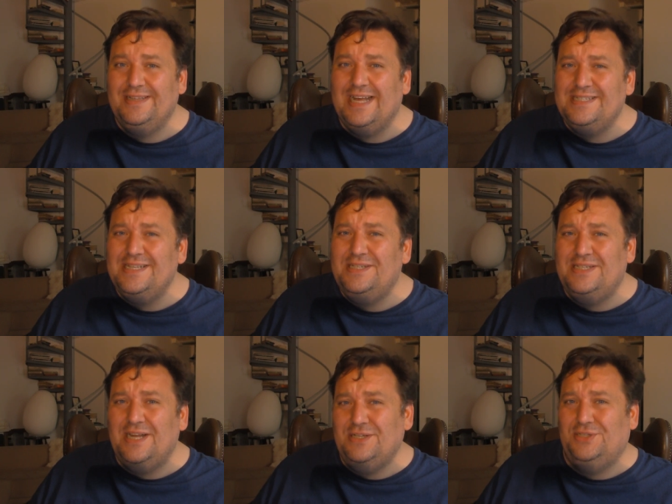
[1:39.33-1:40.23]
that's a
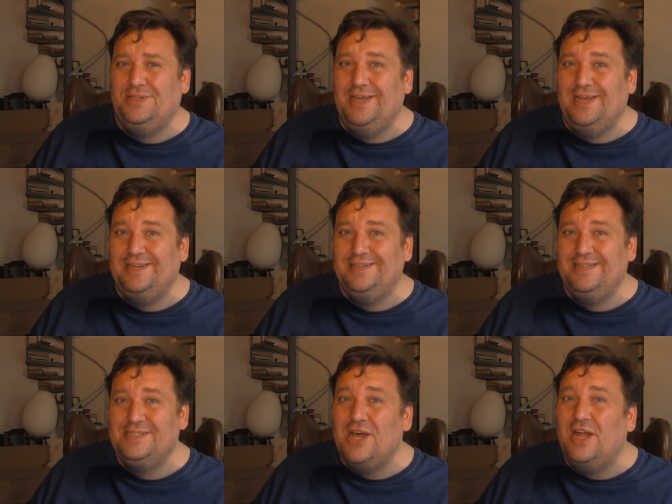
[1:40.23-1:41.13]
Dutch thing.
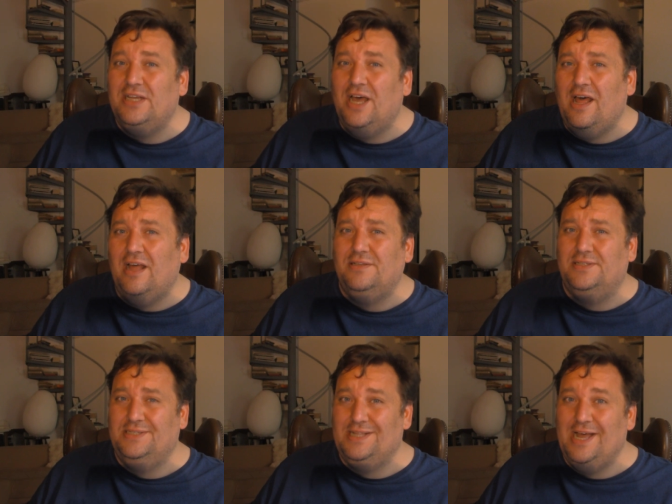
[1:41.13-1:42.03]
It's called
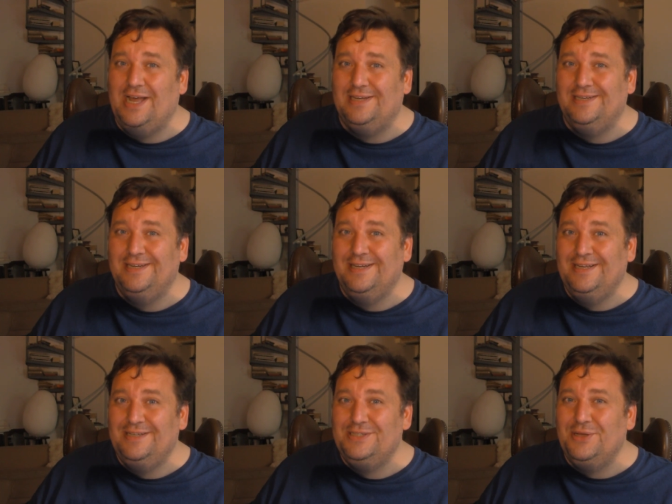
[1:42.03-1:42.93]
hagelslag
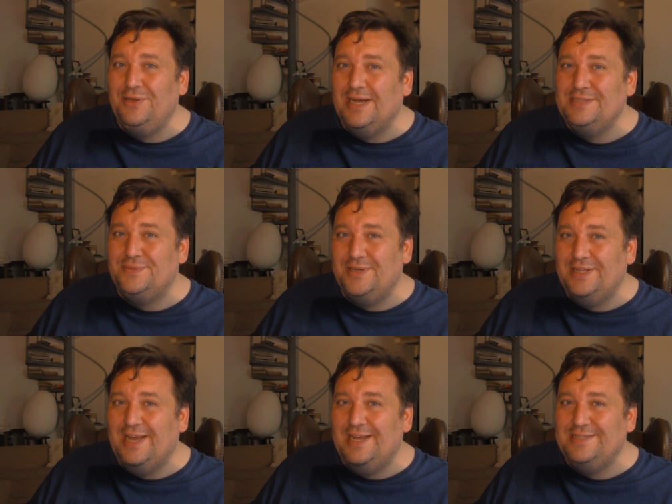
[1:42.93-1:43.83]
don't you guys
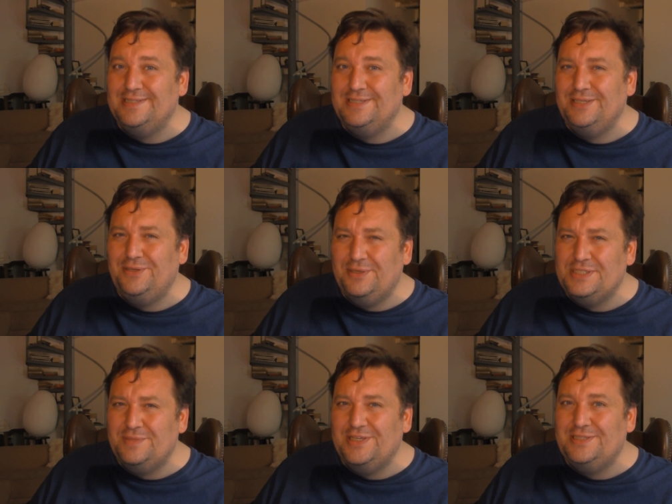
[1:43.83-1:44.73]
realize you
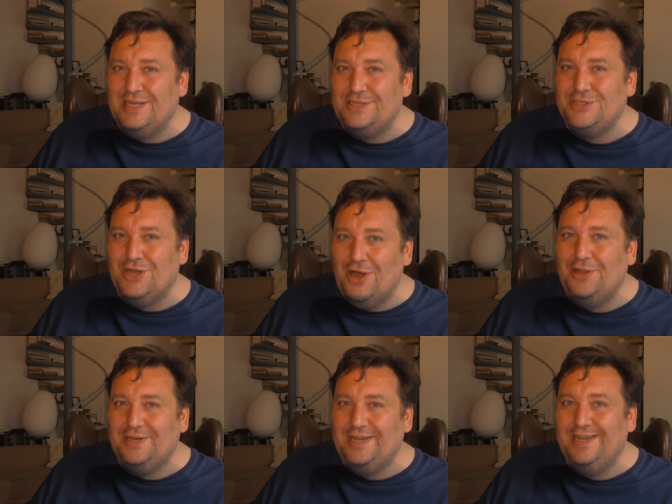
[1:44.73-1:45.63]
used to be a Dutch
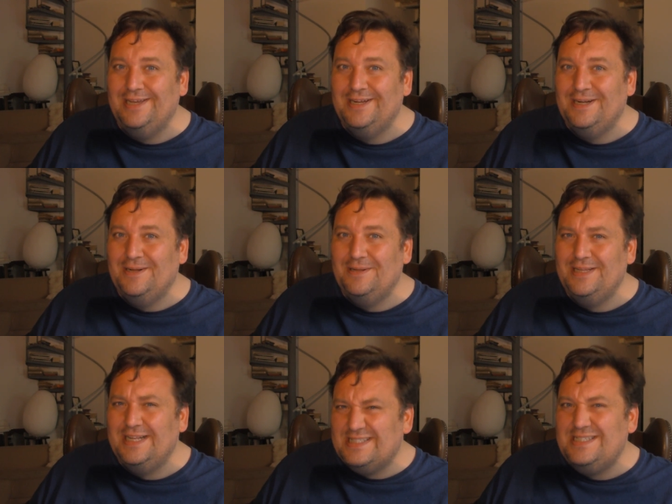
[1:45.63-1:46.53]
colony?
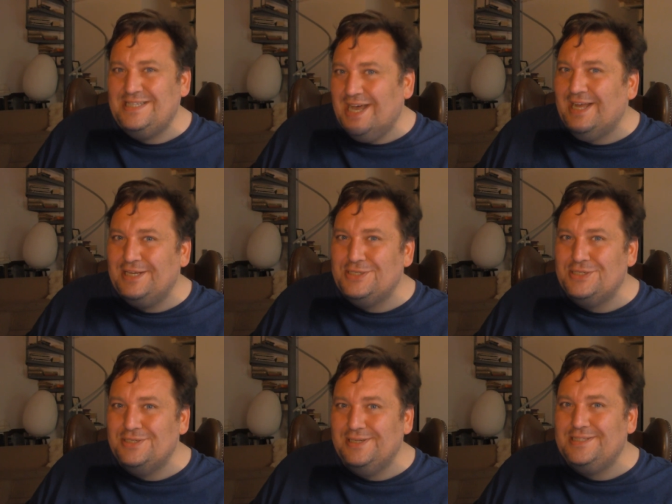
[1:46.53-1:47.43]
It's
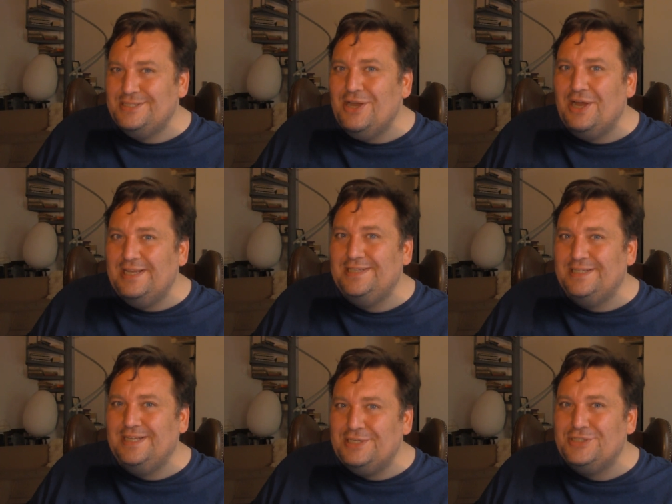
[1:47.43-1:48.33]
Dutch, it's not
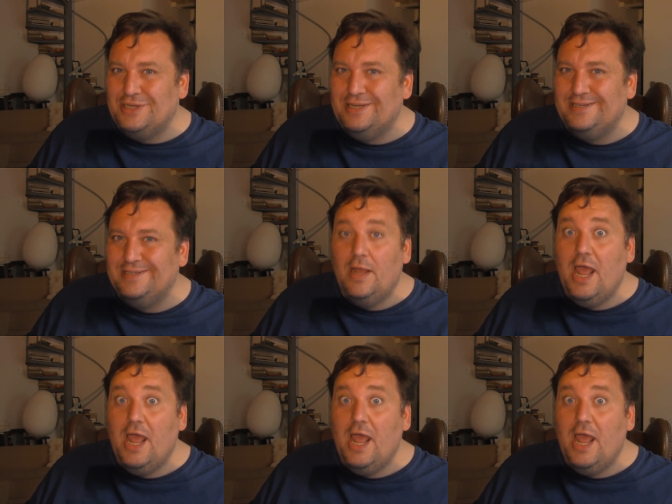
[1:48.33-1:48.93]
Indonesian.